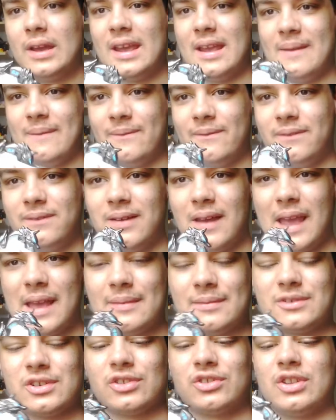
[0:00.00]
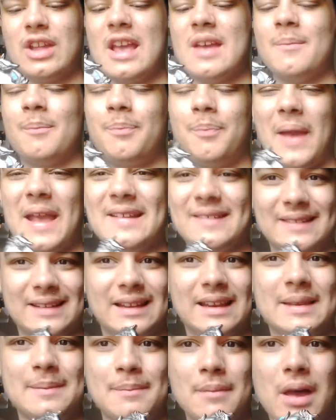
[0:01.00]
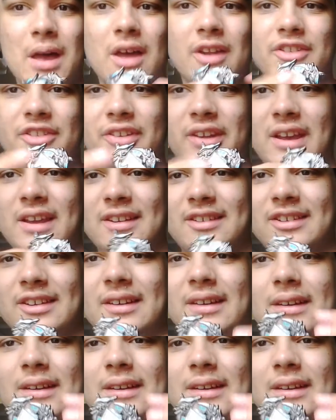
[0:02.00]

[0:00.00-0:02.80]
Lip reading: It basically murdered it.